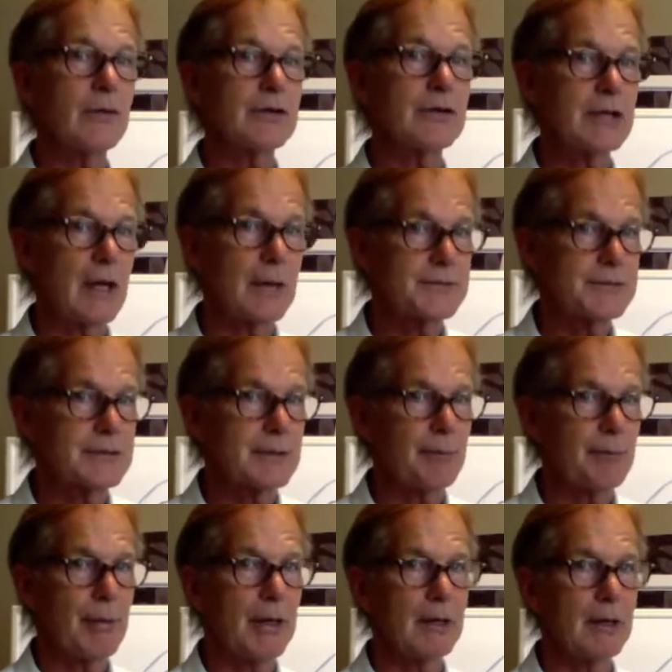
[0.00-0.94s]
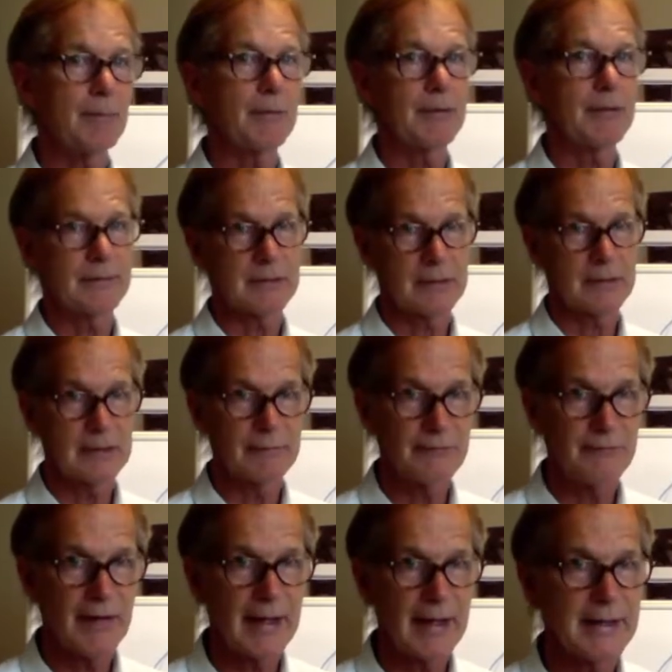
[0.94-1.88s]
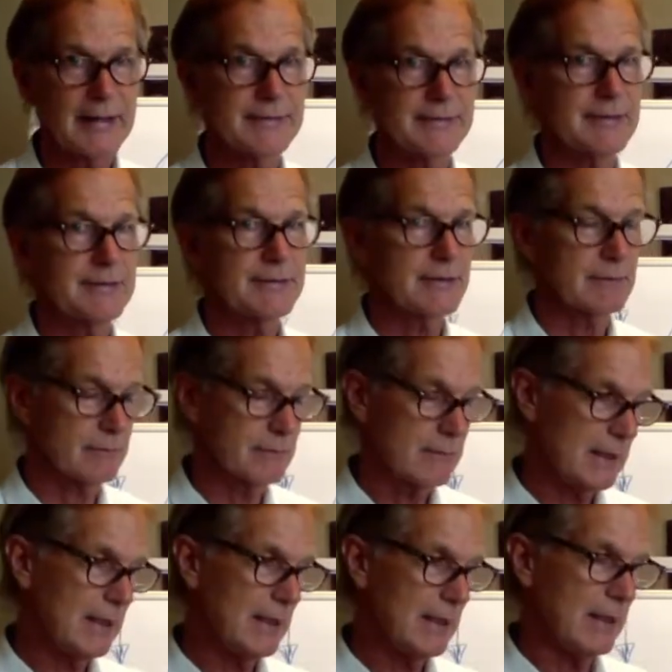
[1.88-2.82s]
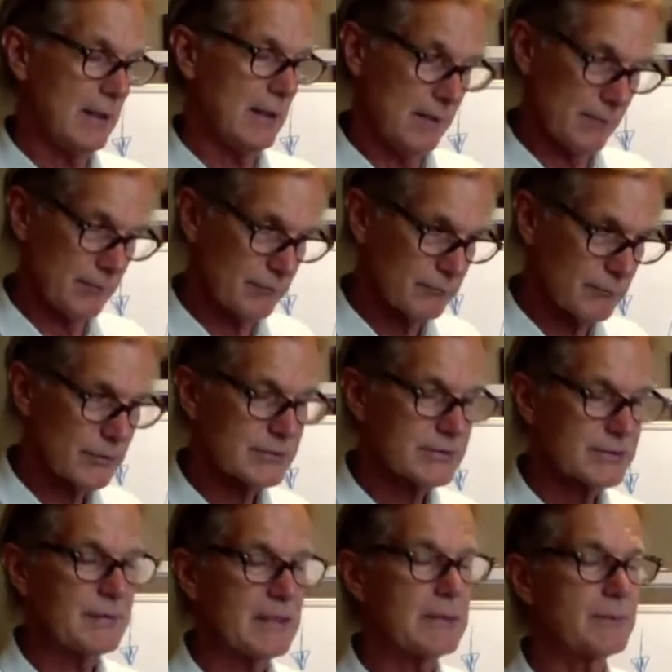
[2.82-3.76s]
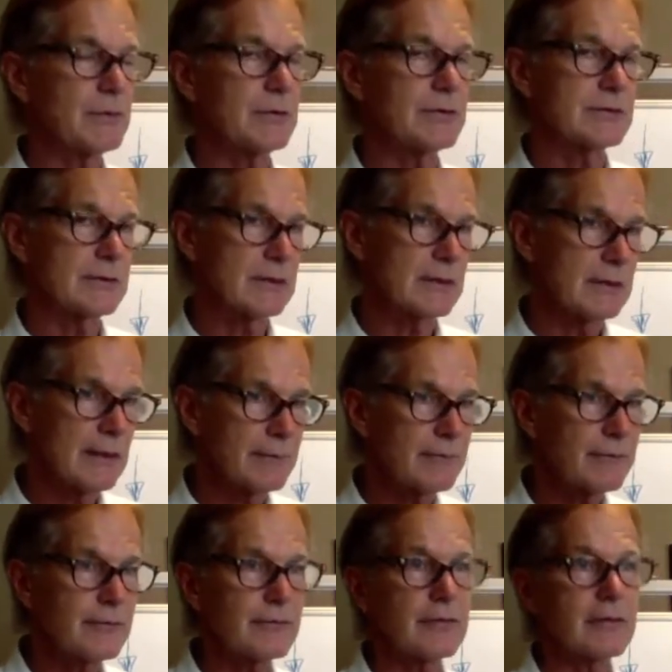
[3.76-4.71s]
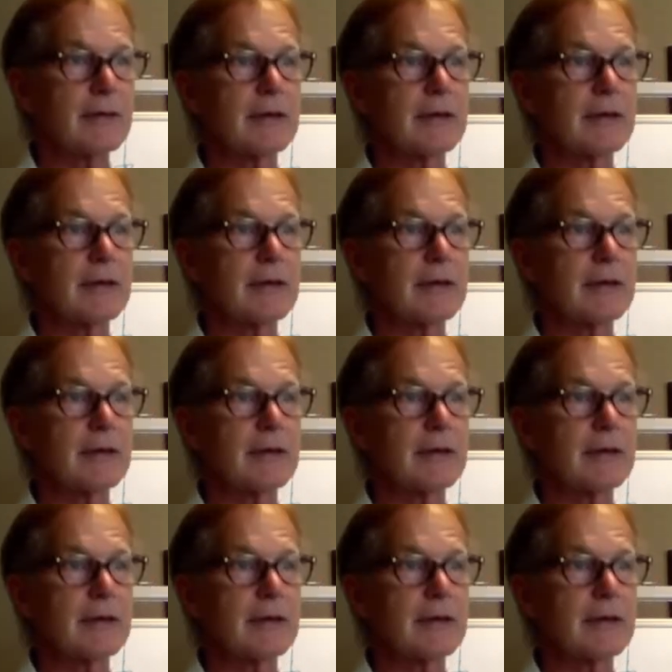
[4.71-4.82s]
which helps to pump the lymphatic system. Most people's lymph